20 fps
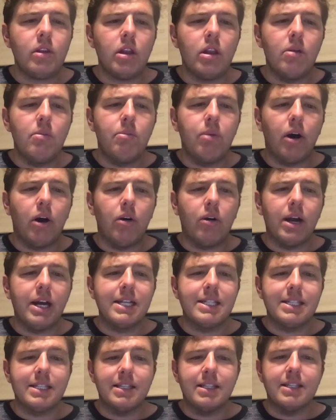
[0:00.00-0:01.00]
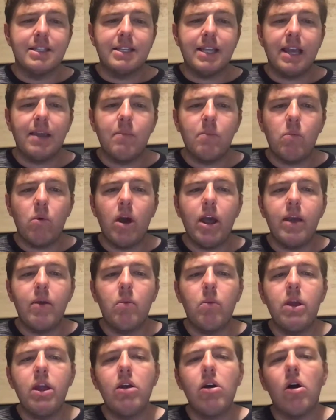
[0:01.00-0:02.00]
And Paul writes, In the same way,
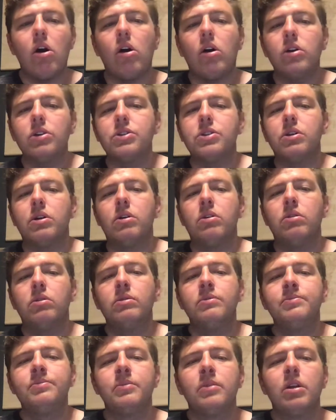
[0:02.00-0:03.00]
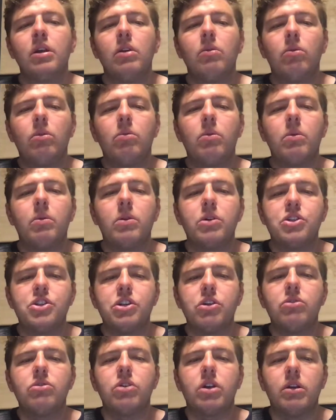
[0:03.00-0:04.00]
we also, when we were
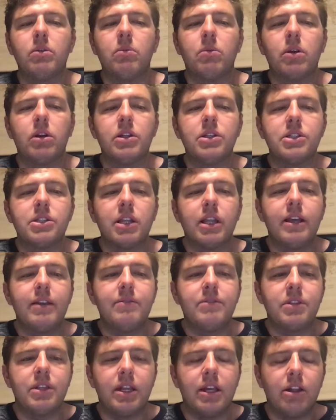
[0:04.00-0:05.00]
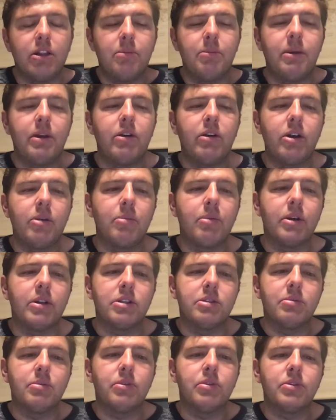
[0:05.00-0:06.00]
children, were enslaved to the elementary
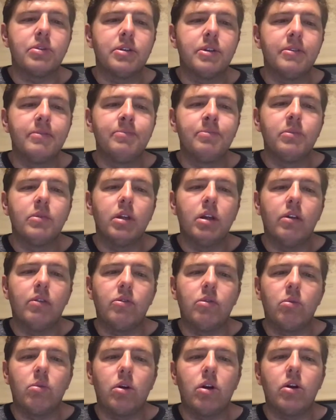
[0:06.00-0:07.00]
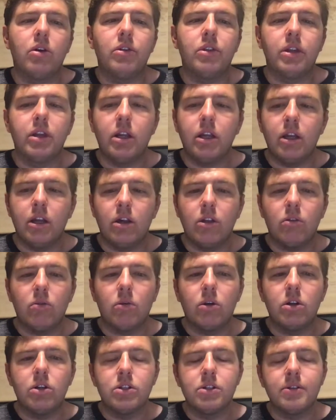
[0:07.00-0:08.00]
principles of the world. And in other
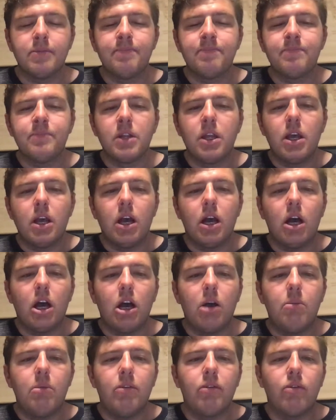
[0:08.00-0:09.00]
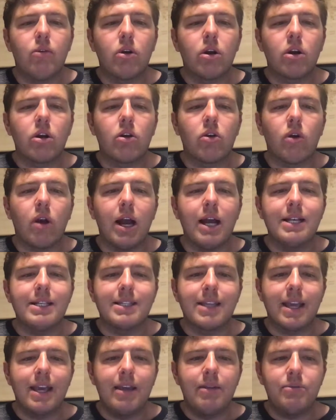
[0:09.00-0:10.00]
words, uh, before
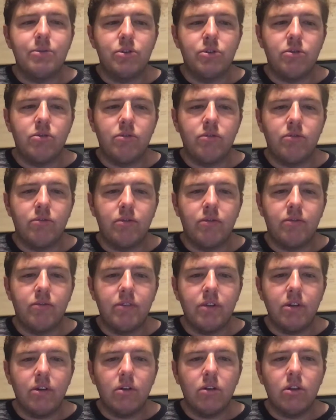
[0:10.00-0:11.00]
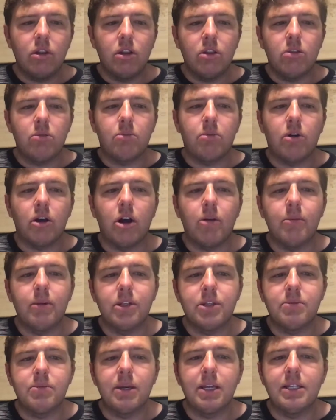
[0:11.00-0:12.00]
Christ came to fulfill the
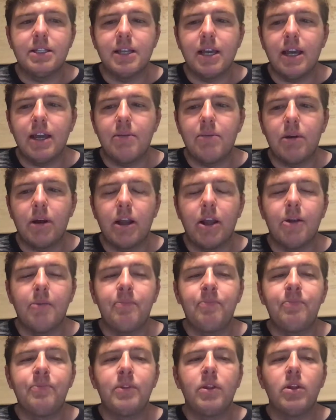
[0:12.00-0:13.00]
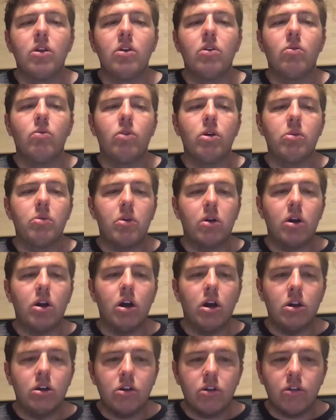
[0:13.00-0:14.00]
promise made to Abraham, we were
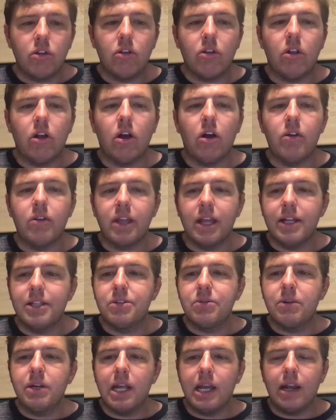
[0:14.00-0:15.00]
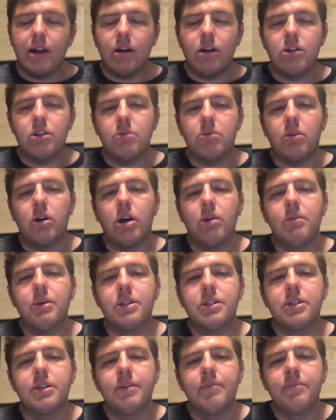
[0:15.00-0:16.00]
under the law, yet to inherit the
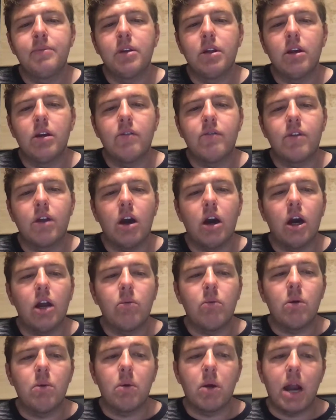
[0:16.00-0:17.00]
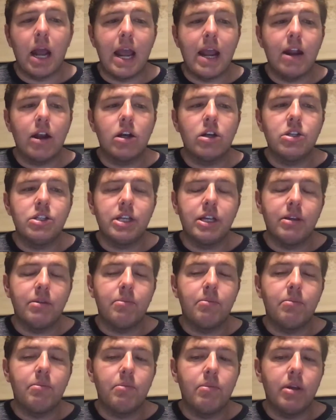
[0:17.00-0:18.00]
promise of God. We were heirs
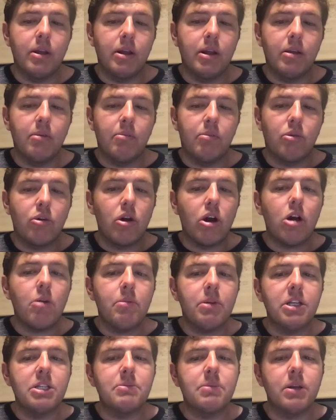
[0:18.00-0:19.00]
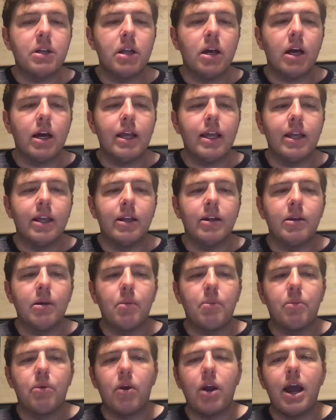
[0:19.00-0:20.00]
in in promise, but not in
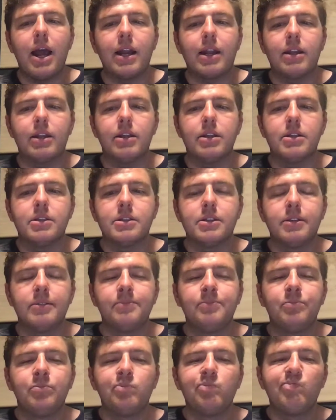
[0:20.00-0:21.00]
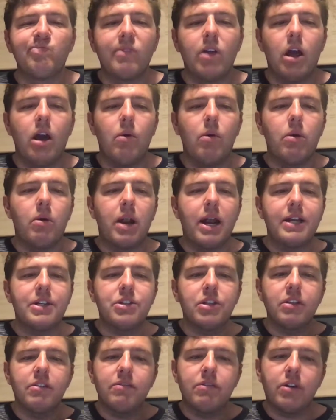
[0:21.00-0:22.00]
practice. Uh, we were
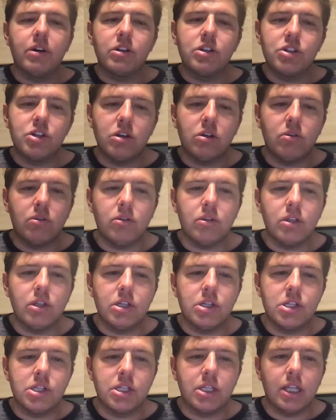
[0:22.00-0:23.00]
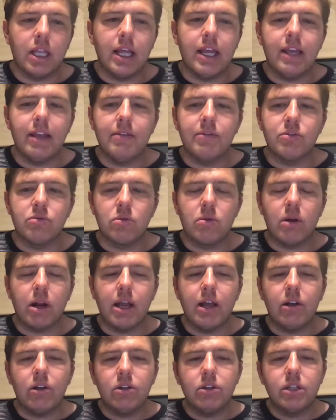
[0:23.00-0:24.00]
actually functional slaves. We were
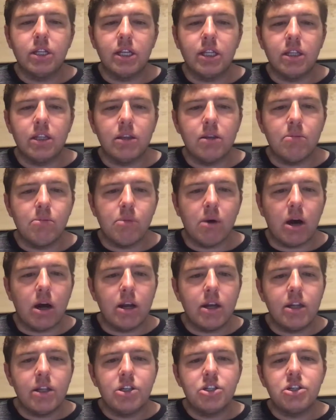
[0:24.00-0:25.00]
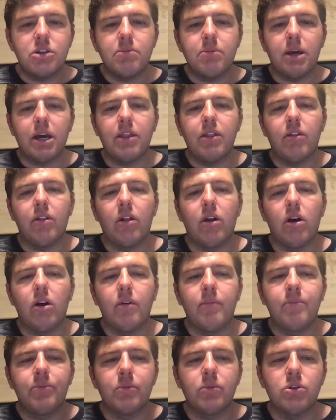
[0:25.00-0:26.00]
held in bondage by the
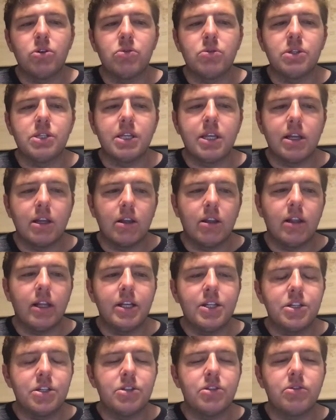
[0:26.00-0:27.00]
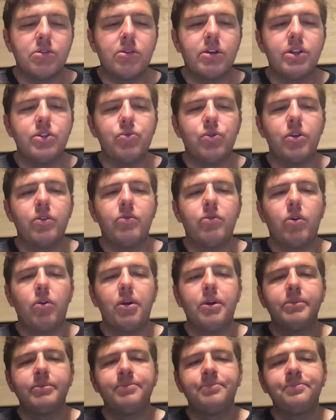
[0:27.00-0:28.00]
law, which we see in Galatians three twenty
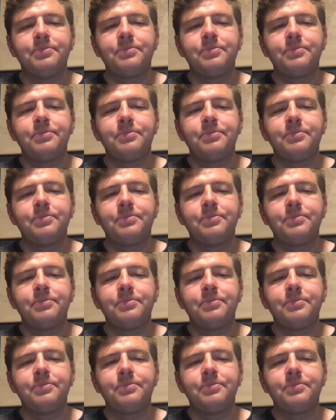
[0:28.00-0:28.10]
four.